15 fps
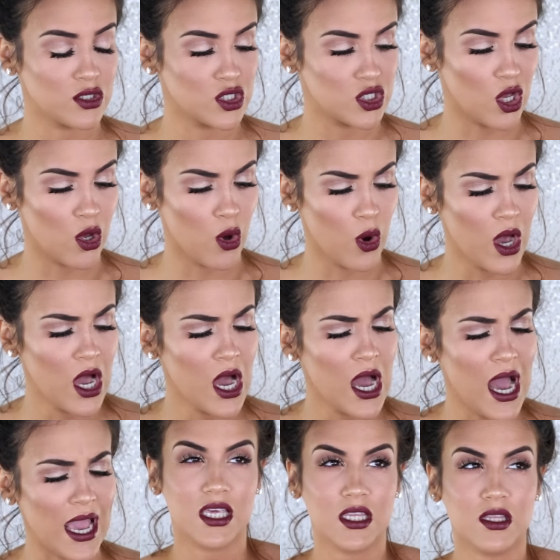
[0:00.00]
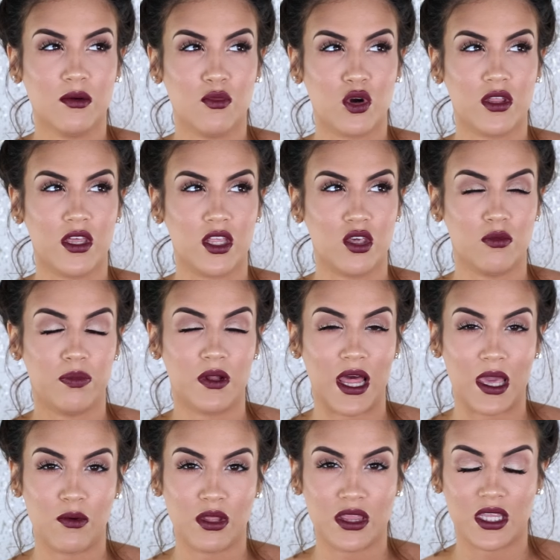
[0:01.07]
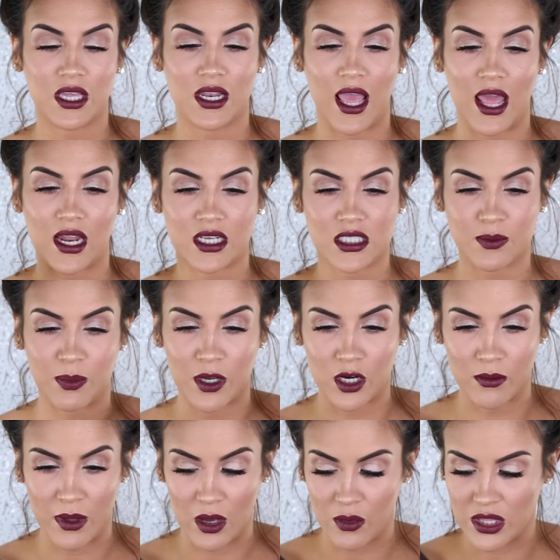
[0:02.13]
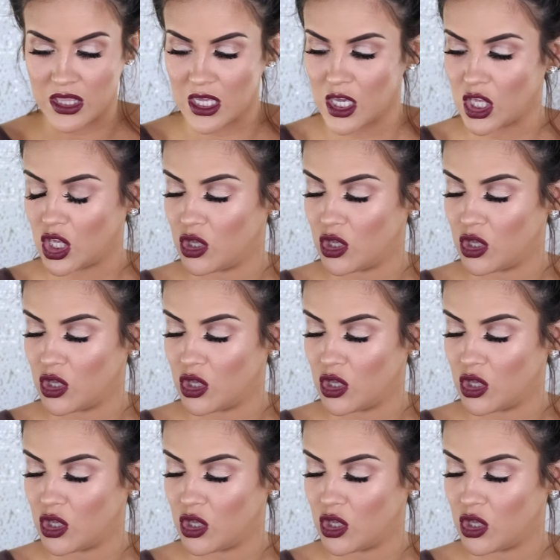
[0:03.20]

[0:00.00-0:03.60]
so I think the more that you play with it and experiment with it,